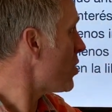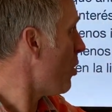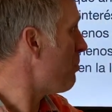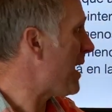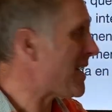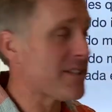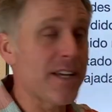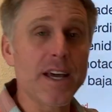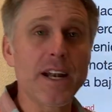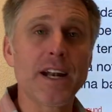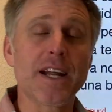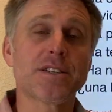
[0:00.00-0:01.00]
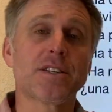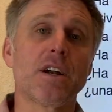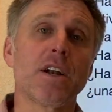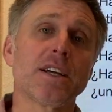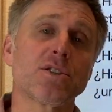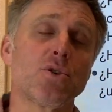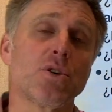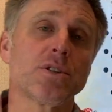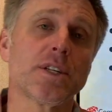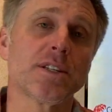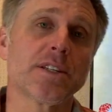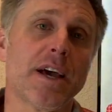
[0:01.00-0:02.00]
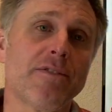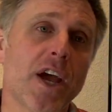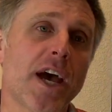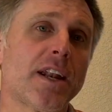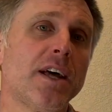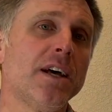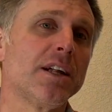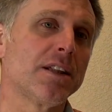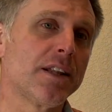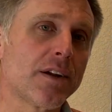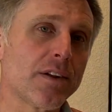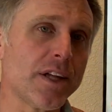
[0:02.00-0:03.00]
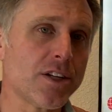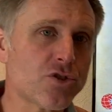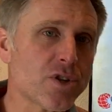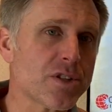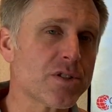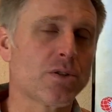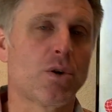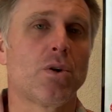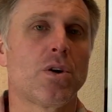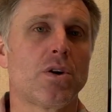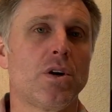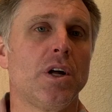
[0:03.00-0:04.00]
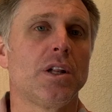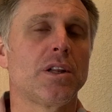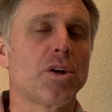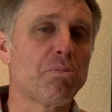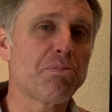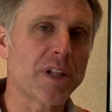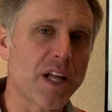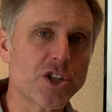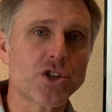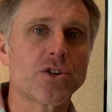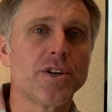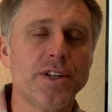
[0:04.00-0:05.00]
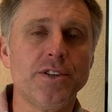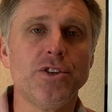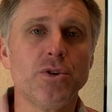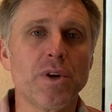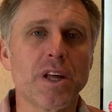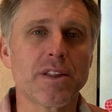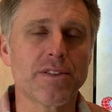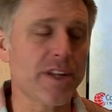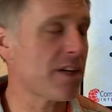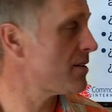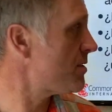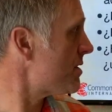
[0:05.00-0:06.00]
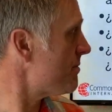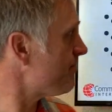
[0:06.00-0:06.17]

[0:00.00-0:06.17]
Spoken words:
o placer en hacer las cosas? Have you had little interest or little pleasure in doing things?